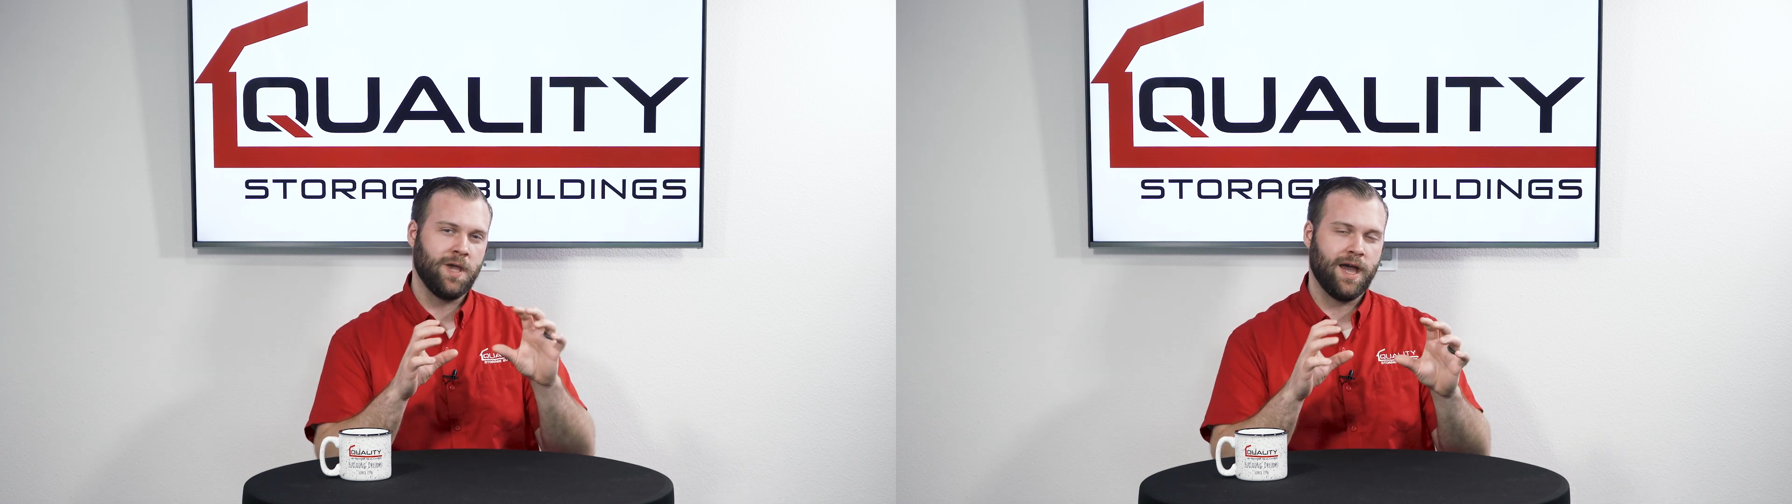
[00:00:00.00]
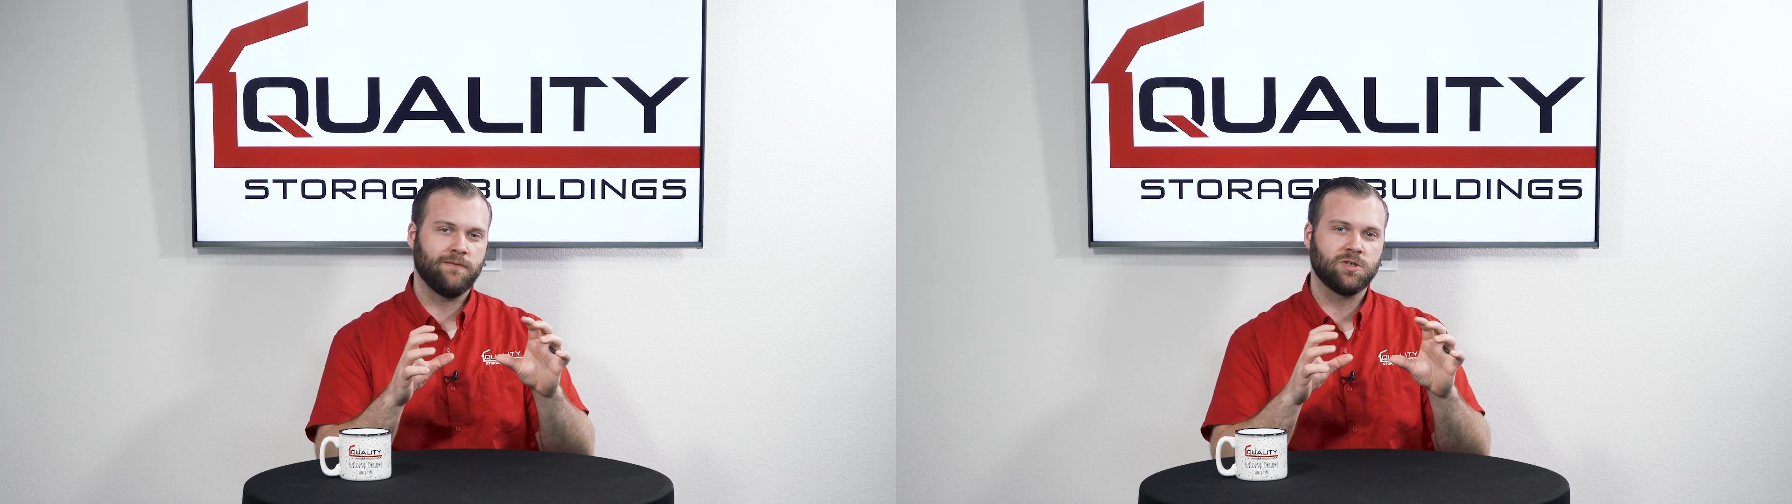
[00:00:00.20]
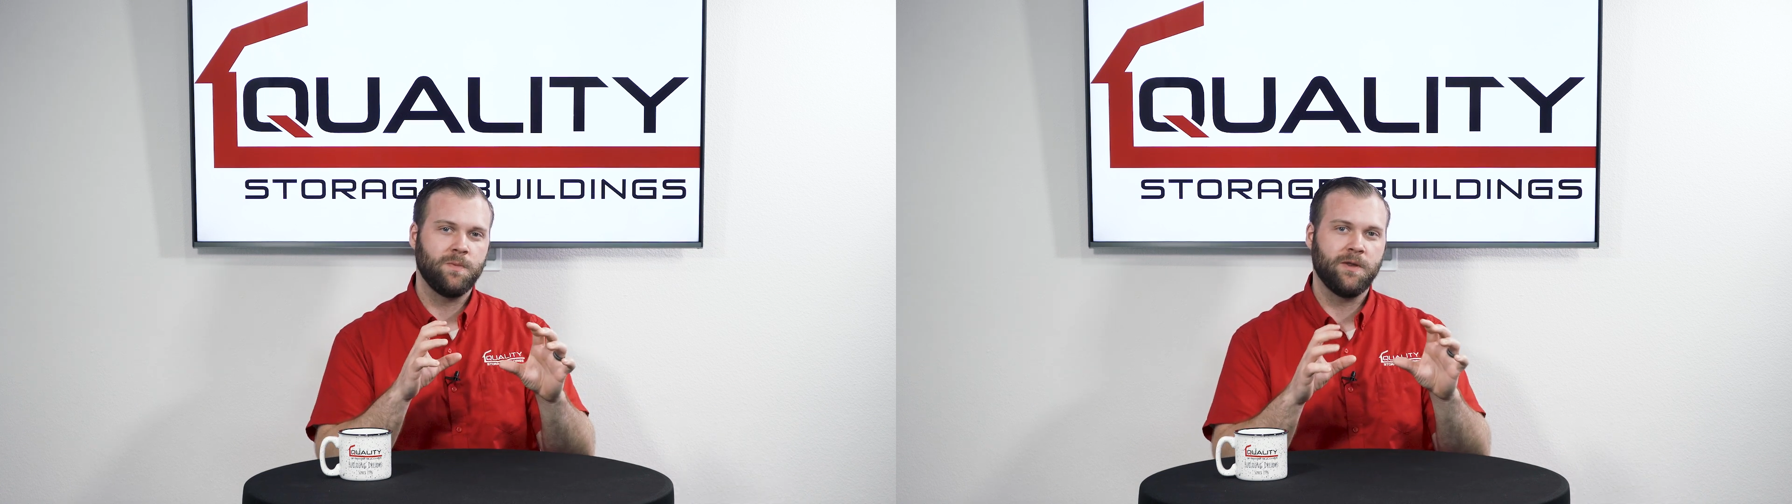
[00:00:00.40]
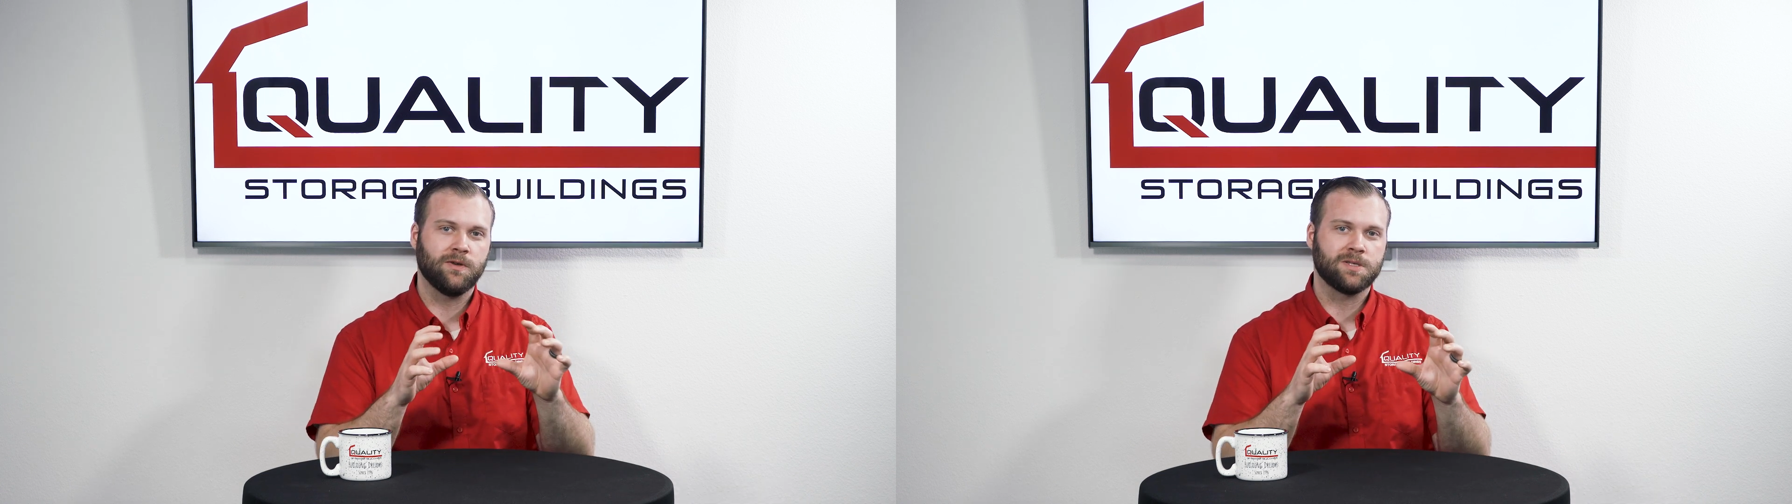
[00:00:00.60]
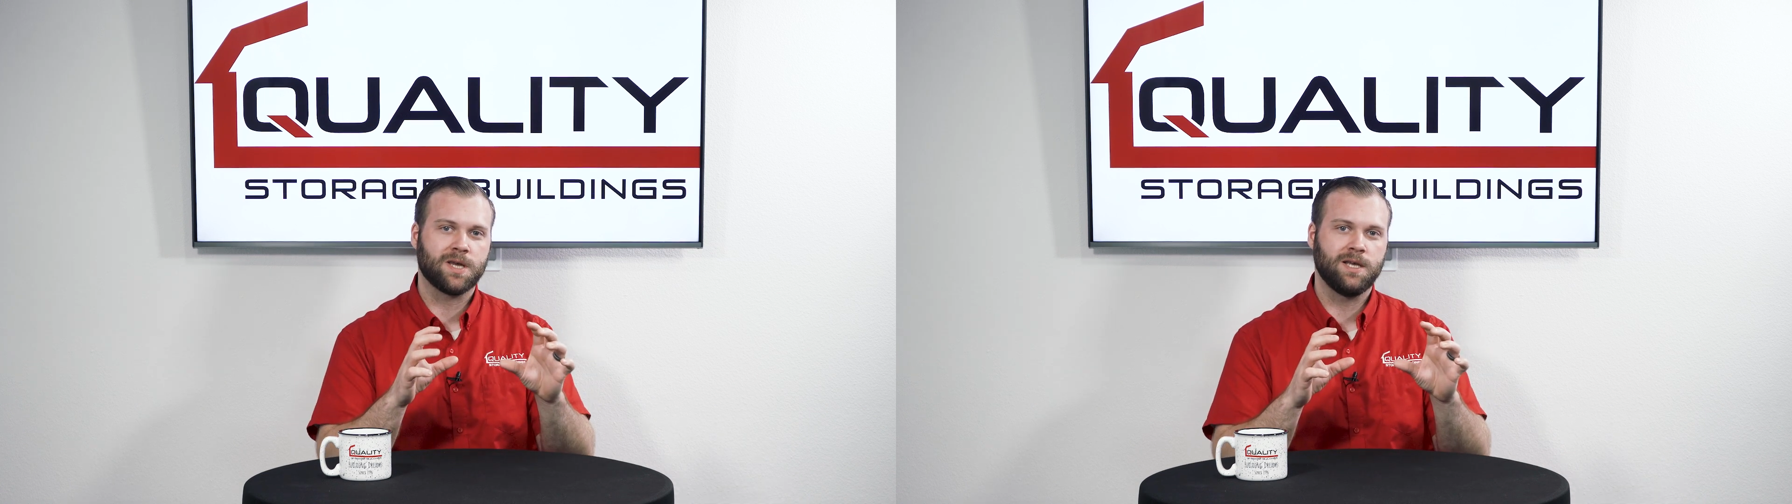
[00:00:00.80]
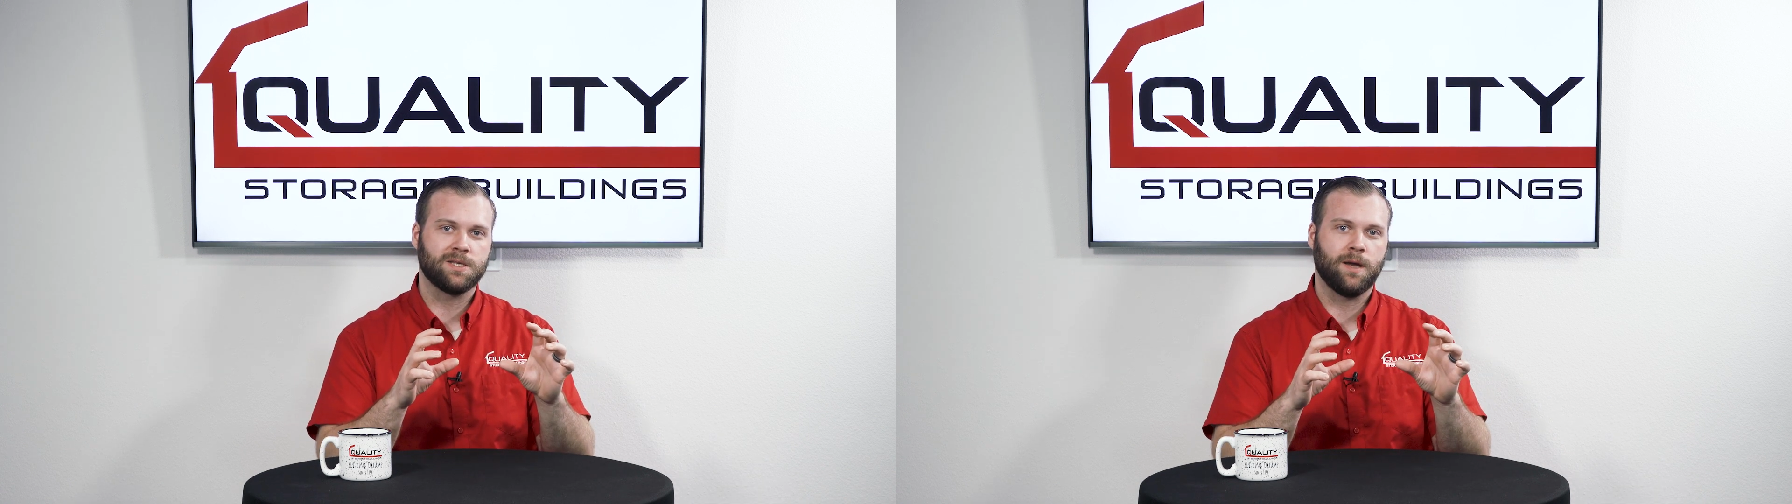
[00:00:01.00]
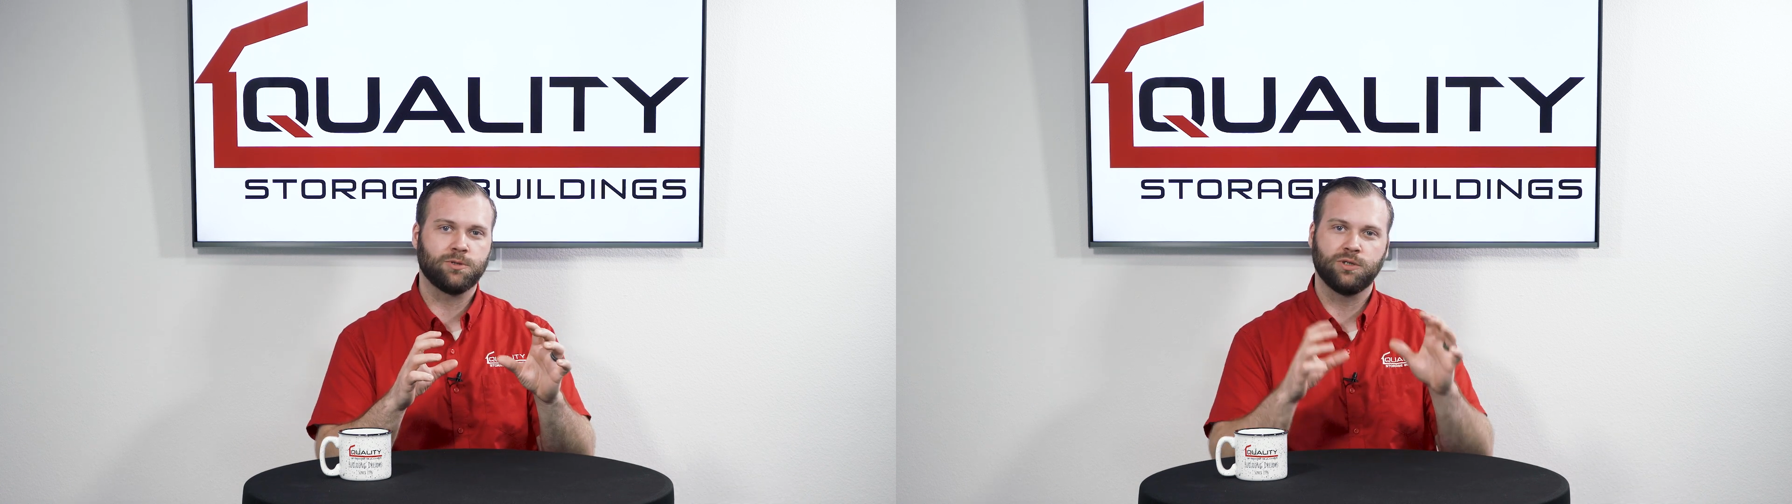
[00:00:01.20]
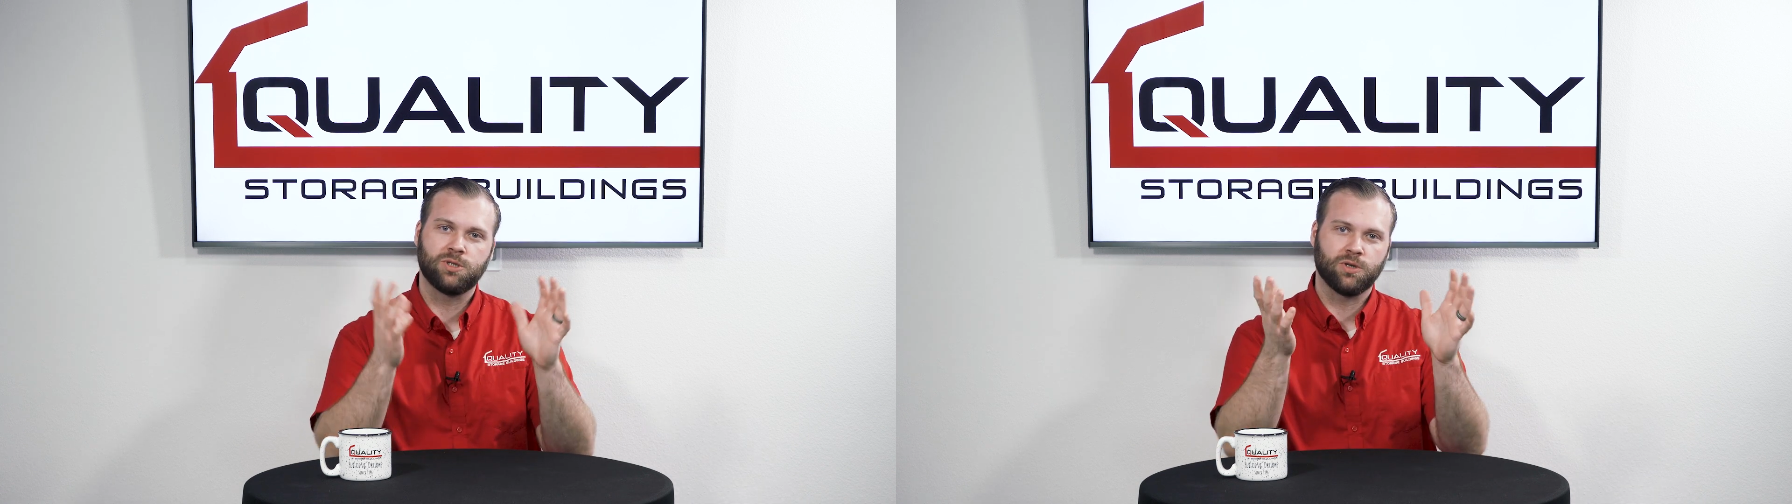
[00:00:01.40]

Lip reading: we have some different size options,